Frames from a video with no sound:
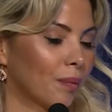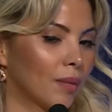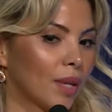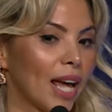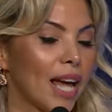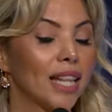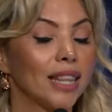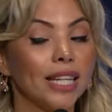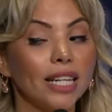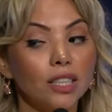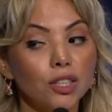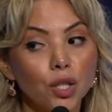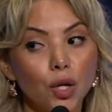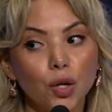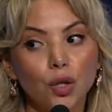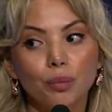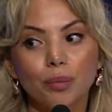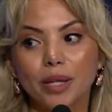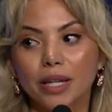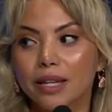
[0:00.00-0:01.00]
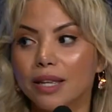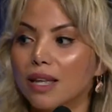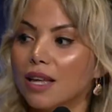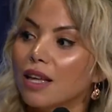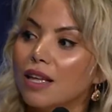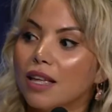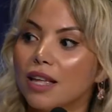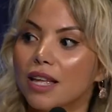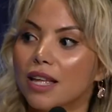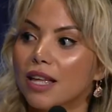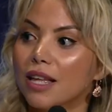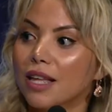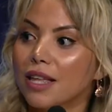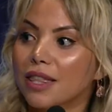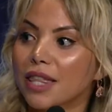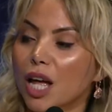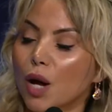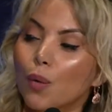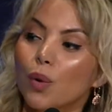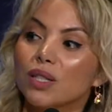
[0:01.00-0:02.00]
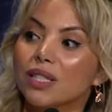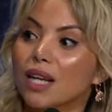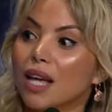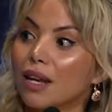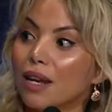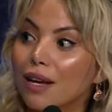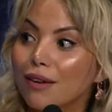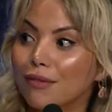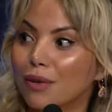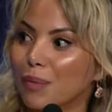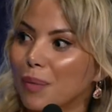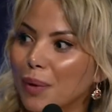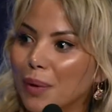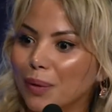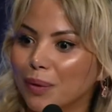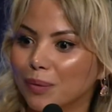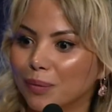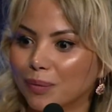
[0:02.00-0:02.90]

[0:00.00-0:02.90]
And they told me that I was unlovable.